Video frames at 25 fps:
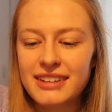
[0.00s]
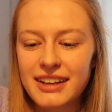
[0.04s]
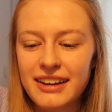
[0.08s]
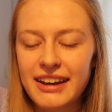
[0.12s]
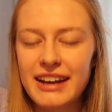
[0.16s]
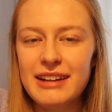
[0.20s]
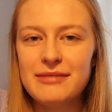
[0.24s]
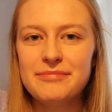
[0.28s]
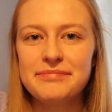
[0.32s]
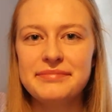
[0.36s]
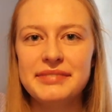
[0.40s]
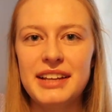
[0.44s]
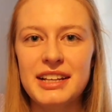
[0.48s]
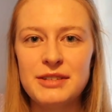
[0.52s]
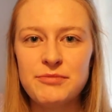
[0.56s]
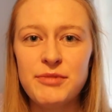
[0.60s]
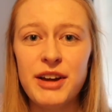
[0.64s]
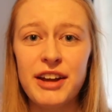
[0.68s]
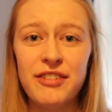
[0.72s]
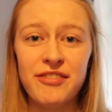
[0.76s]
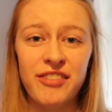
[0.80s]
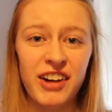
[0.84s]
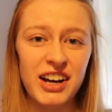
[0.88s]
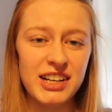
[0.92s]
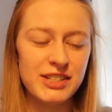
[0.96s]
Okay, that's
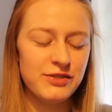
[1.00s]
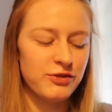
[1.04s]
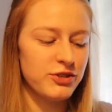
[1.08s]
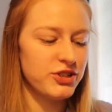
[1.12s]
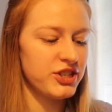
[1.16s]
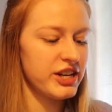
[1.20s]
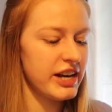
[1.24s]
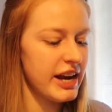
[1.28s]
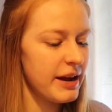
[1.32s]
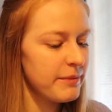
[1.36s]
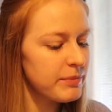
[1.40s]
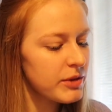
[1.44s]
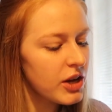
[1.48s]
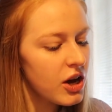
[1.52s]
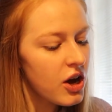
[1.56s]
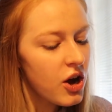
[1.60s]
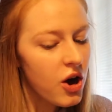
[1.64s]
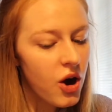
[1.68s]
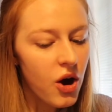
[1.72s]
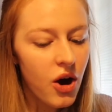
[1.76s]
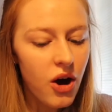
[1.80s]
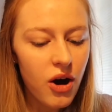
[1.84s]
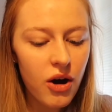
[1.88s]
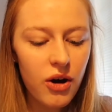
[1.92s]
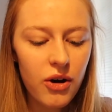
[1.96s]
my advice for today.
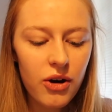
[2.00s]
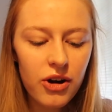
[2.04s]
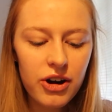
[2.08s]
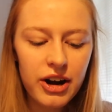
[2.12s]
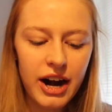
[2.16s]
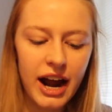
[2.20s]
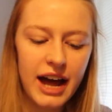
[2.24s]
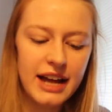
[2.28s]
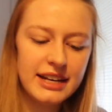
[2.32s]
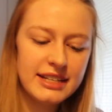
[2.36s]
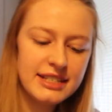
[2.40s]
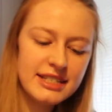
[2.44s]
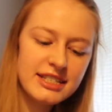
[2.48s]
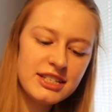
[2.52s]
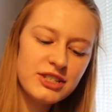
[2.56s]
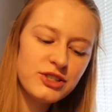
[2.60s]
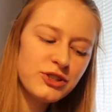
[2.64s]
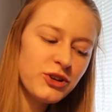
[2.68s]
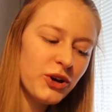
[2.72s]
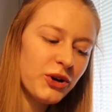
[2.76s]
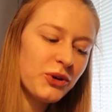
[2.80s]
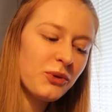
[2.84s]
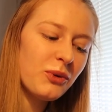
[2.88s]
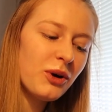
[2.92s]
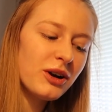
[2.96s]
Alright,
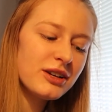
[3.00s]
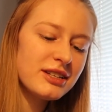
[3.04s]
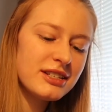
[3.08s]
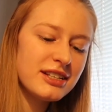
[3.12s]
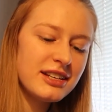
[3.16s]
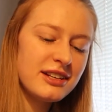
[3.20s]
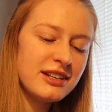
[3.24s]
so what